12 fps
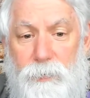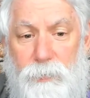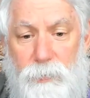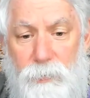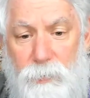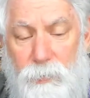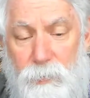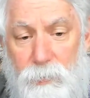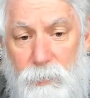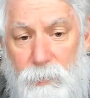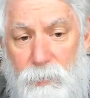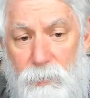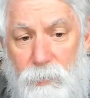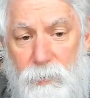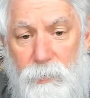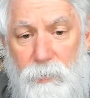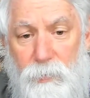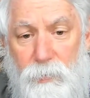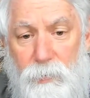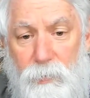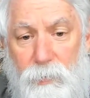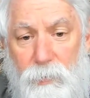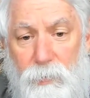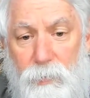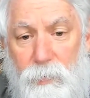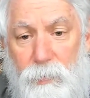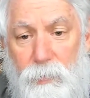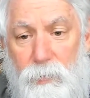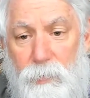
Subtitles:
[no speech]